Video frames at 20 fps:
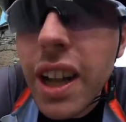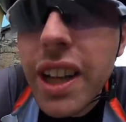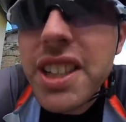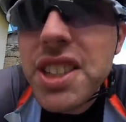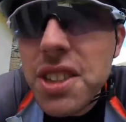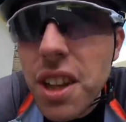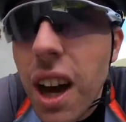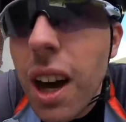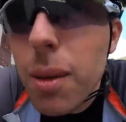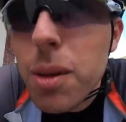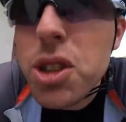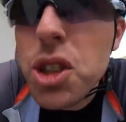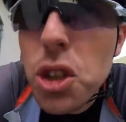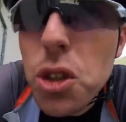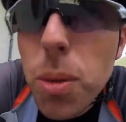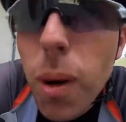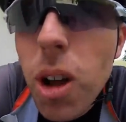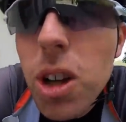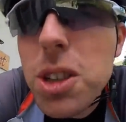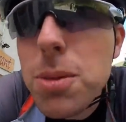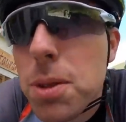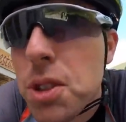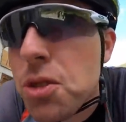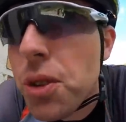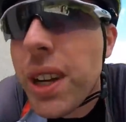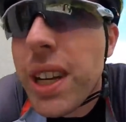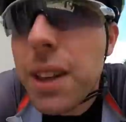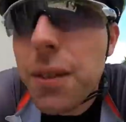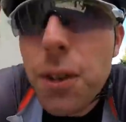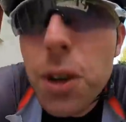like start with two bottles
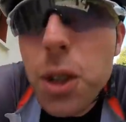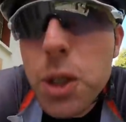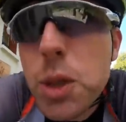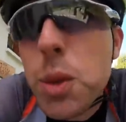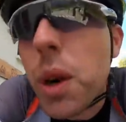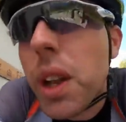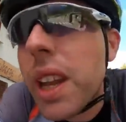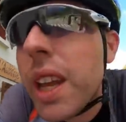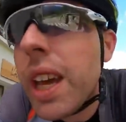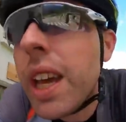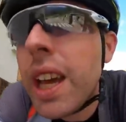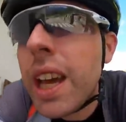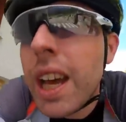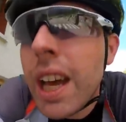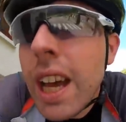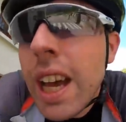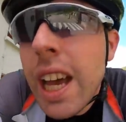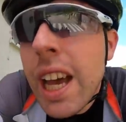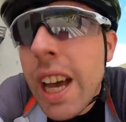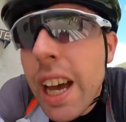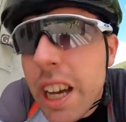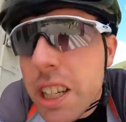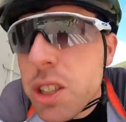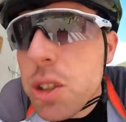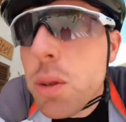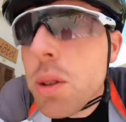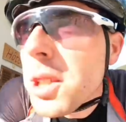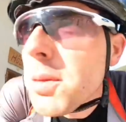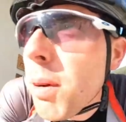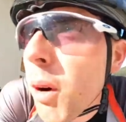but drink the first one
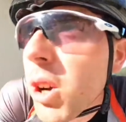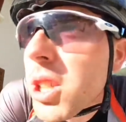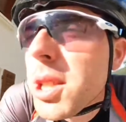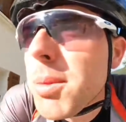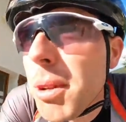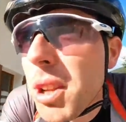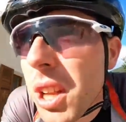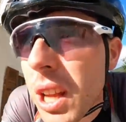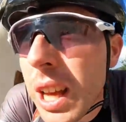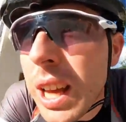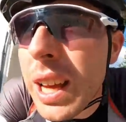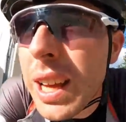as soon as possible.